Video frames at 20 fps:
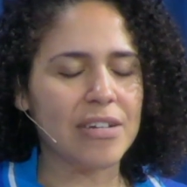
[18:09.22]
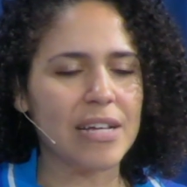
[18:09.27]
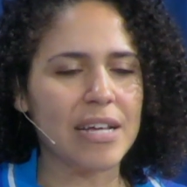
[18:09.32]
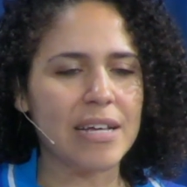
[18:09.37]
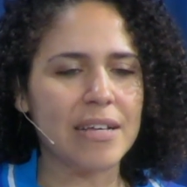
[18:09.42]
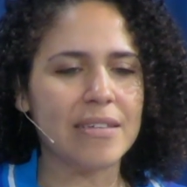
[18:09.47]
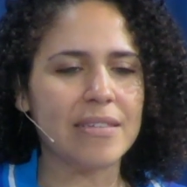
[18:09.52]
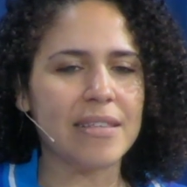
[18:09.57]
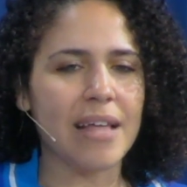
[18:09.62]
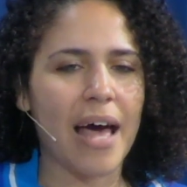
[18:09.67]

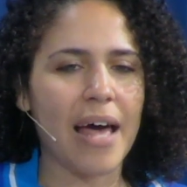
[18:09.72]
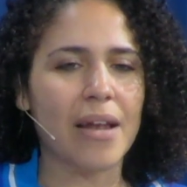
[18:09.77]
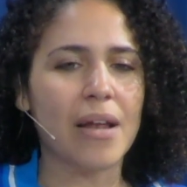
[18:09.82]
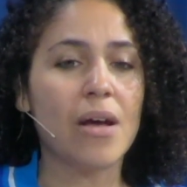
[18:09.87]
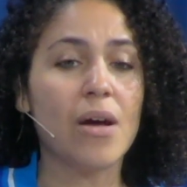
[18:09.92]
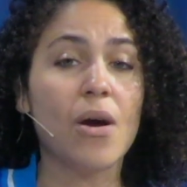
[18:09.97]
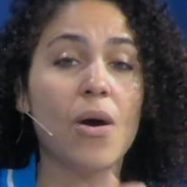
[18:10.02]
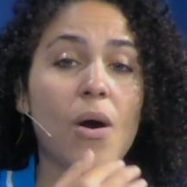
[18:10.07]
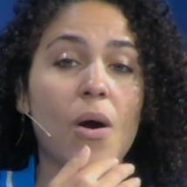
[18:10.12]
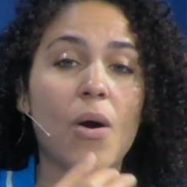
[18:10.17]
is that,
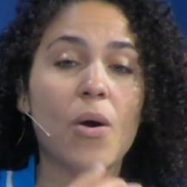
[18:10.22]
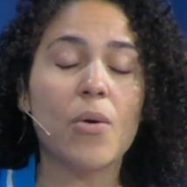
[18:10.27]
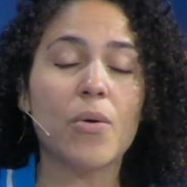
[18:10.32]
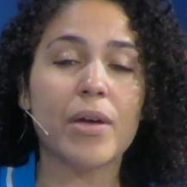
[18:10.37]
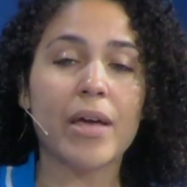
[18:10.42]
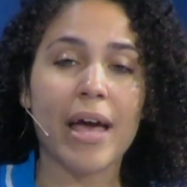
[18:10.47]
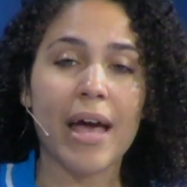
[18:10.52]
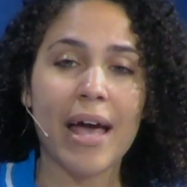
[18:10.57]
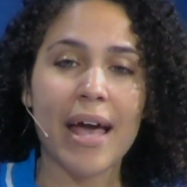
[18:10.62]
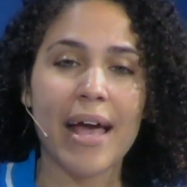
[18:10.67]

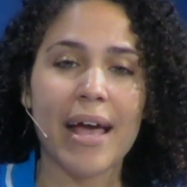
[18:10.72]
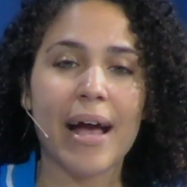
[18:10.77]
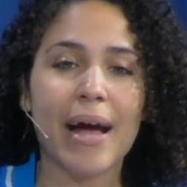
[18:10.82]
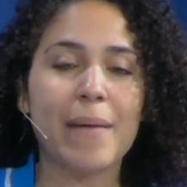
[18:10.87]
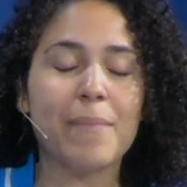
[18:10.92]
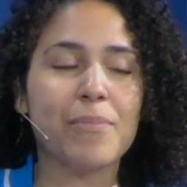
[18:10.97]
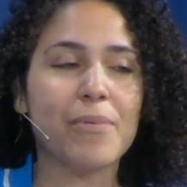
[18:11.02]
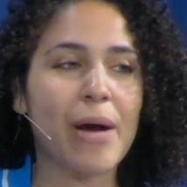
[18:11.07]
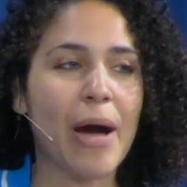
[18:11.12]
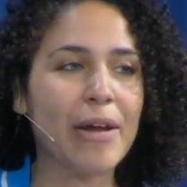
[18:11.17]
okay,
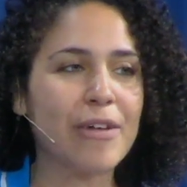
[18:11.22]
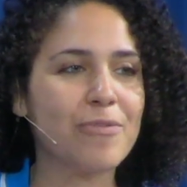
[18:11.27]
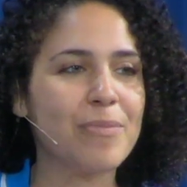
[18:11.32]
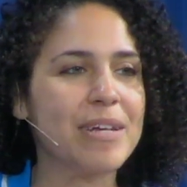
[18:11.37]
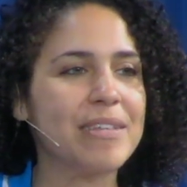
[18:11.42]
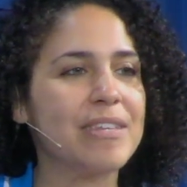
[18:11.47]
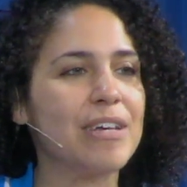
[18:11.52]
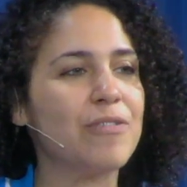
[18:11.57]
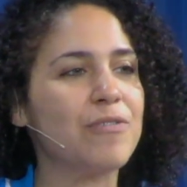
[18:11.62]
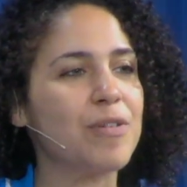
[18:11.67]
I'm proud of
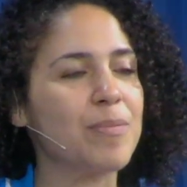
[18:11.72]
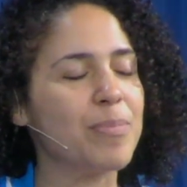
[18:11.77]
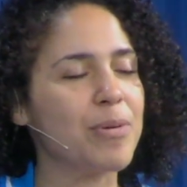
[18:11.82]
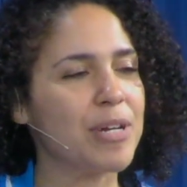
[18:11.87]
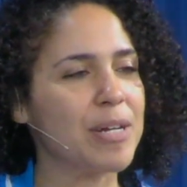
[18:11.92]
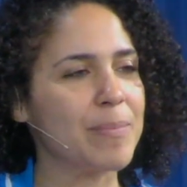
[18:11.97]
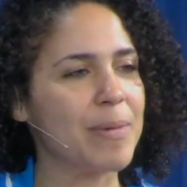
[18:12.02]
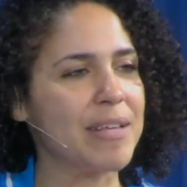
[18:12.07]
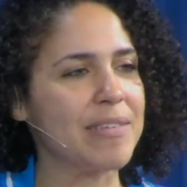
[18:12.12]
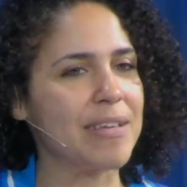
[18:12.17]
myself for
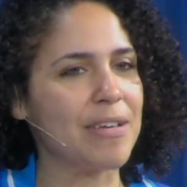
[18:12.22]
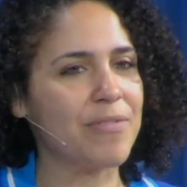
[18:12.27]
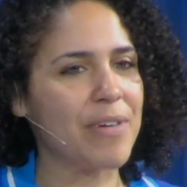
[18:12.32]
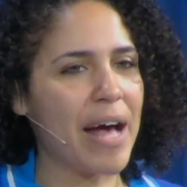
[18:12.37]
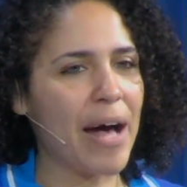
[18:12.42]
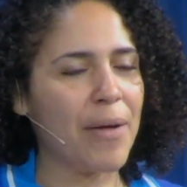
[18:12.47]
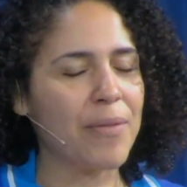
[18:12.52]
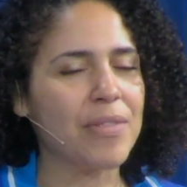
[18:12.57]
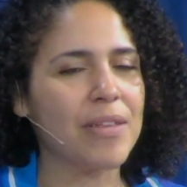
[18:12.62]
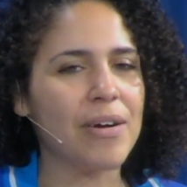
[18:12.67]
putting myself
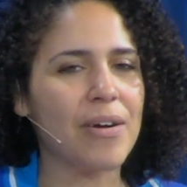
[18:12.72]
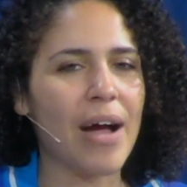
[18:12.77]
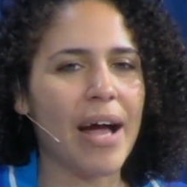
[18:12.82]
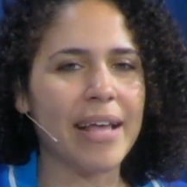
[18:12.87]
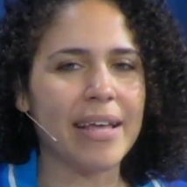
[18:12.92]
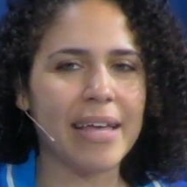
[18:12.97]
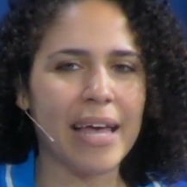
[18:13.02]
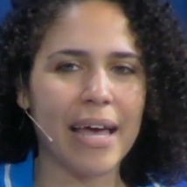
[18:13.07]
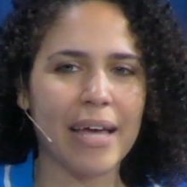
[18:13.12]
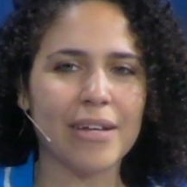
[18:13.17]
out there. I
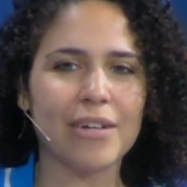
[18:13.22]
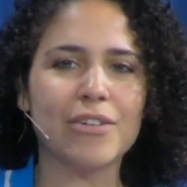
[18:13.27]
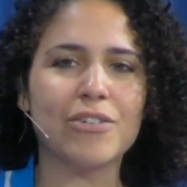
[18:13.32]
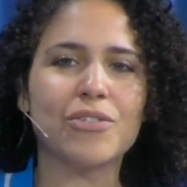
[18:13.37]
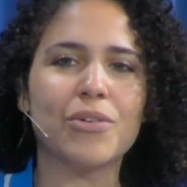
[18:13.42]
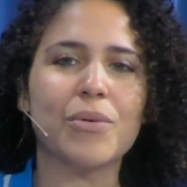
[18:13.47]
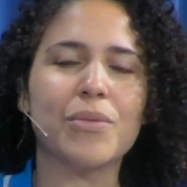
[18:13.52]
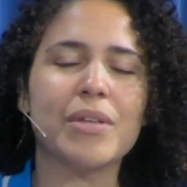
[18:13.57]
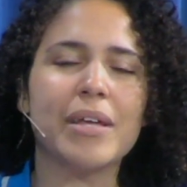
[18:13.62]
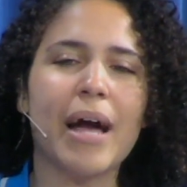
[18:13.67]
can't
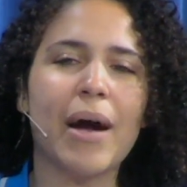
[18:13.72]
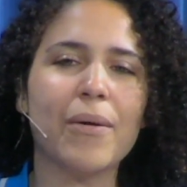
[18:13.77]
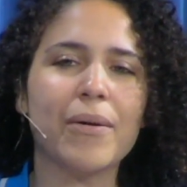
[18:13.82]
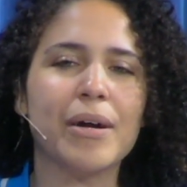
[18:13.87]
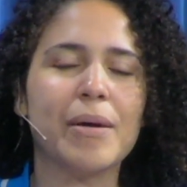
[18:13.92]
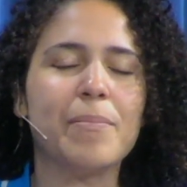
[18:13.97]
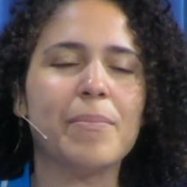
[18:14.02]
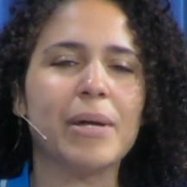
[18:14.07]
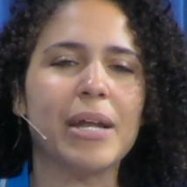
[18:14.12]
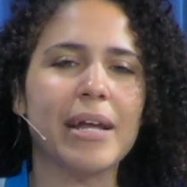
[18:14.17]
control the
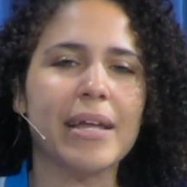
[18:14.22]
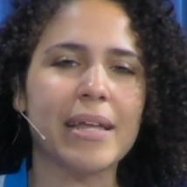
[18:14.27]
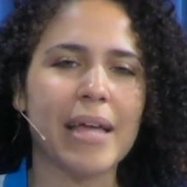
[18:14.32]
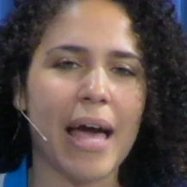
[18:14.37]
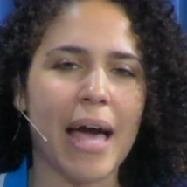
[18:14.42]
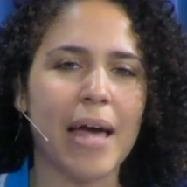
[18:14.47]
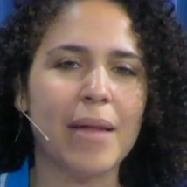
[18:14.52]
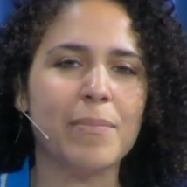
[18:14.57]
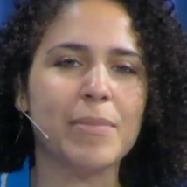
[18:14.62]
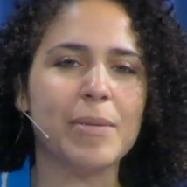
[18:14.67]
outcome, but I
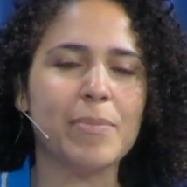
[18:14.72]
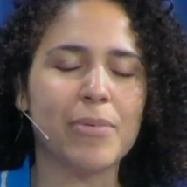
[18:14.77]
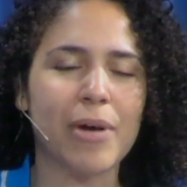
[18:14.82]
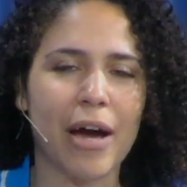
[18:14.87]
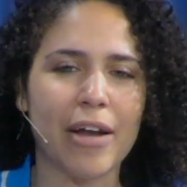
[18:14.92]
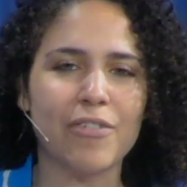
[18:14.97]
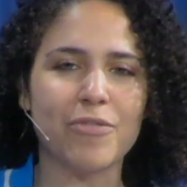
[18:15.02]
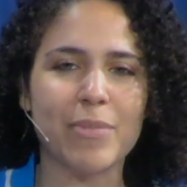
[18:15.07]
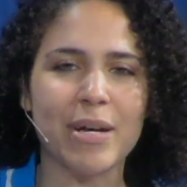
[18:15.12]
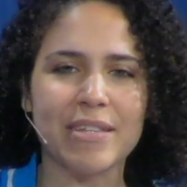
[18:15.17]
can be
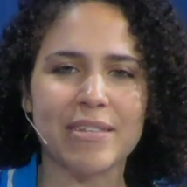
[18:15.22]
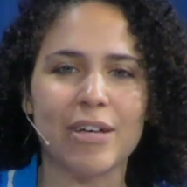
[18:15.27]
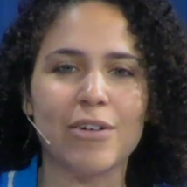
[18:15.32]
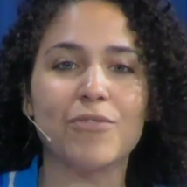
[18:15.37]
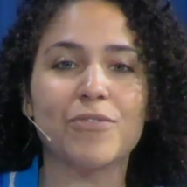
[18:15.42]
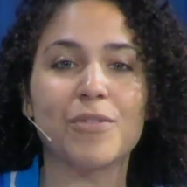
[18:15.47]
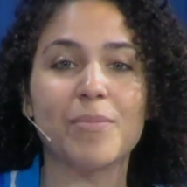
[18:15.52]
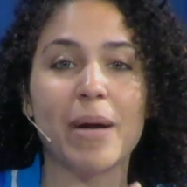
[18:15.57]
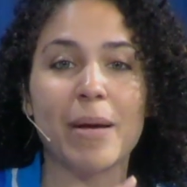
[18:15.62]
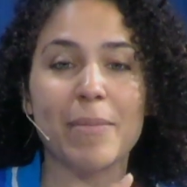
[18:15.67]
proud of myself
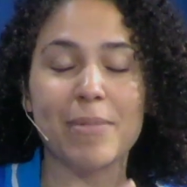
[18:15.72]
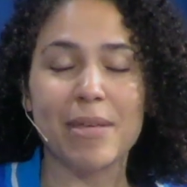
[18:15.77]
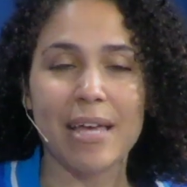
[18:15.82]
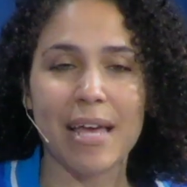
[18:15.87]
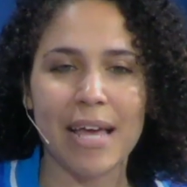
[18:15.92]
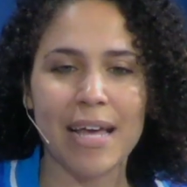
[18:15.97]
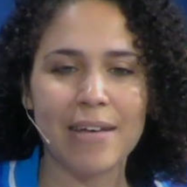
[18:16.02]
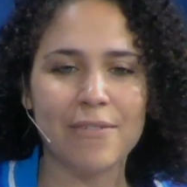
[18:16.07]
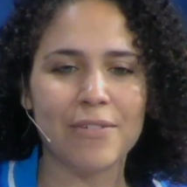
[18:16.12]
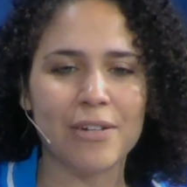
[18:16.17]
for my
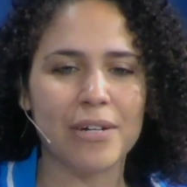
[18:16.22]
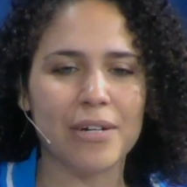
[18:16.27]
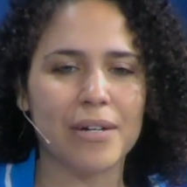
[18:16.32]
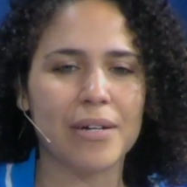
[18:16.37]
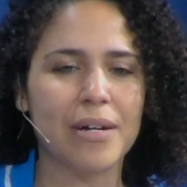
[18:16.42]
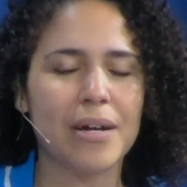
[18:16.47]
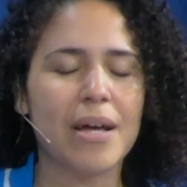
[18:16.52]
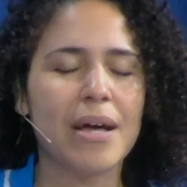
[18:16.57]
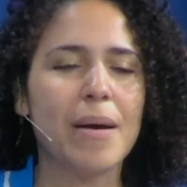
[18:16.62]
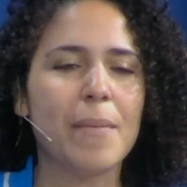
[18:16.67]
behavior.
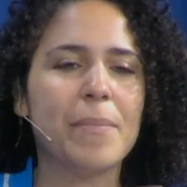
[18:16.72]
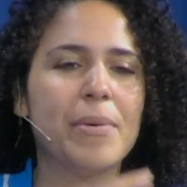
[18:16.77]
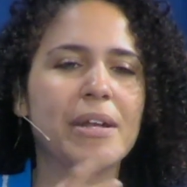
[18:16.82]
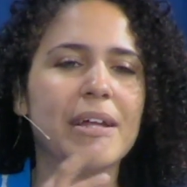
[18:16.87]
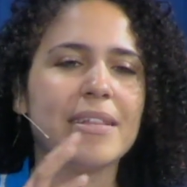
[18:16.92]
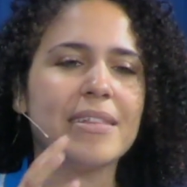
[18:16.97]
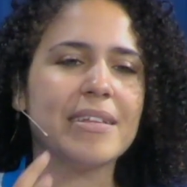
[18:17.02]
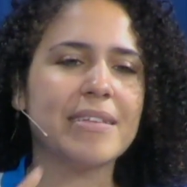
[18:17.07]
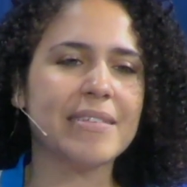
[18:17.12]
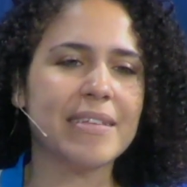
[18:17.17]
But
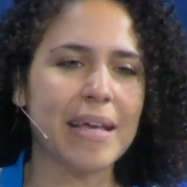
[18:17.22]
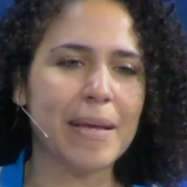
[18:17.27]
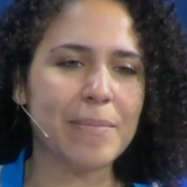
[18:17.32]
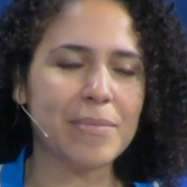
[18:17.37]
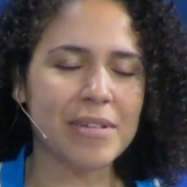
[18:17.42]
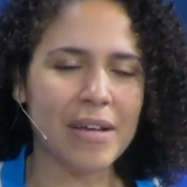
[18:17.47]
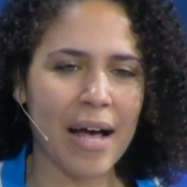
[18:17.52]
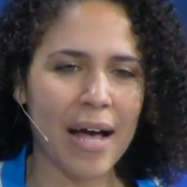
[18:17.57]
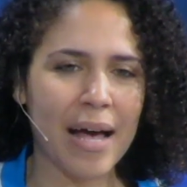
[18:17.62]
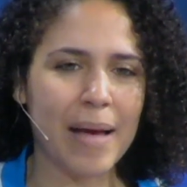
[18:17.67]
at the same
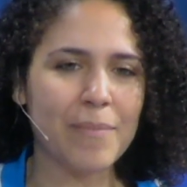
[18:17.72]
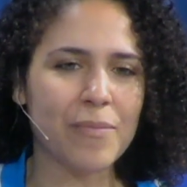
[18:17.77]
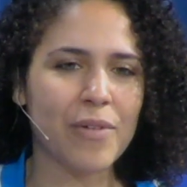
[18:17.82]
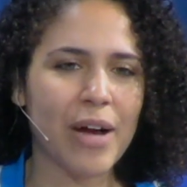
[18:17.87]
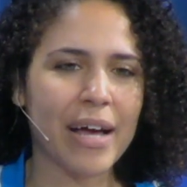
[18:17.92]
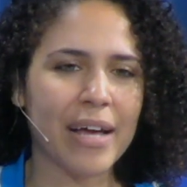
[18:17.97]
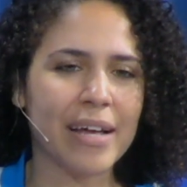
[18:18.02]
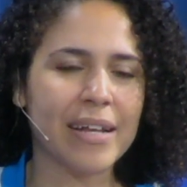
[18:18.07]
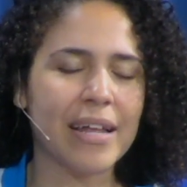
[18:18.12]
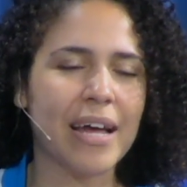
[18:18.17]
time,
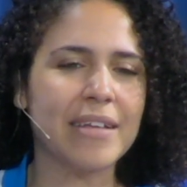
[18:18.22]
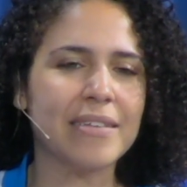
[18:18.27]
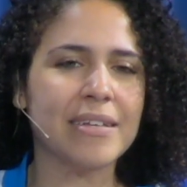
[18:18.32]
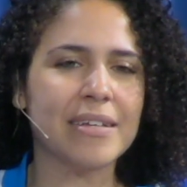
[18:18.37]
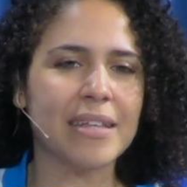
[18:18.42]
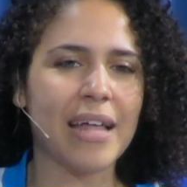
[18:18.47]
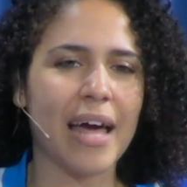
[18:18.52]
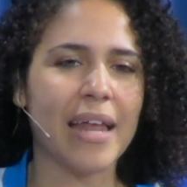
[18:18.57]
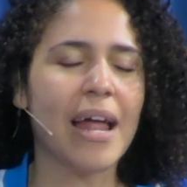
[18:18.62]
recognizing that